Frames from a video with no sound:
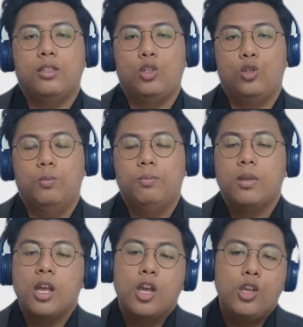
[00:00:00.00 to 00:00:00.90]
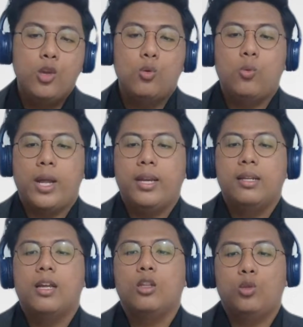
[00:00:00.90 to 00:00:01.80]
assume you want
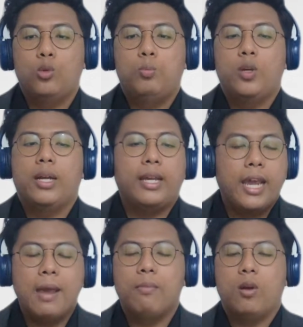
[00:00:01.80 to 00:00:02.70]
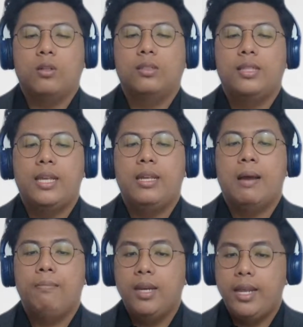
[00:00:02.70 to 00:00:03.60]
to put a cap on staying up